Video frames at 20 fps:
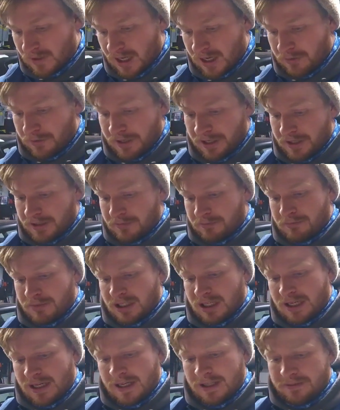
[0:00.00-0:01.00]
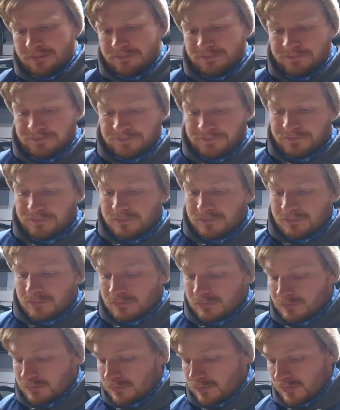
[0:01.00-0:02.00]
I went and bought
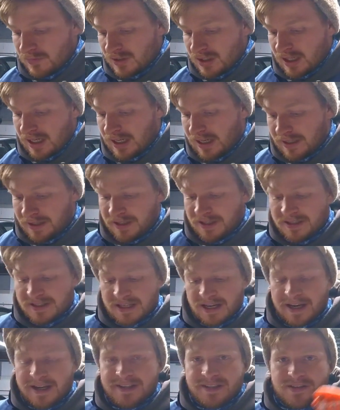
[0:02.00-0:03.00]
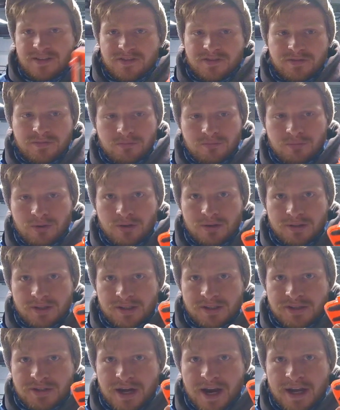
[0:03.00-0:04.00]
these kinds of bolt
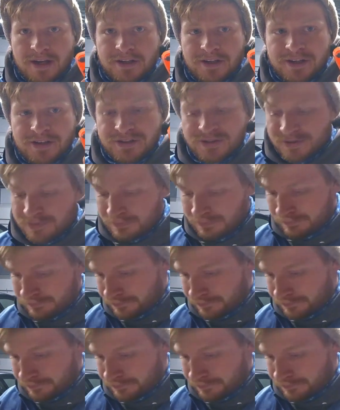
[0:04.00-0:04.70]
extractors.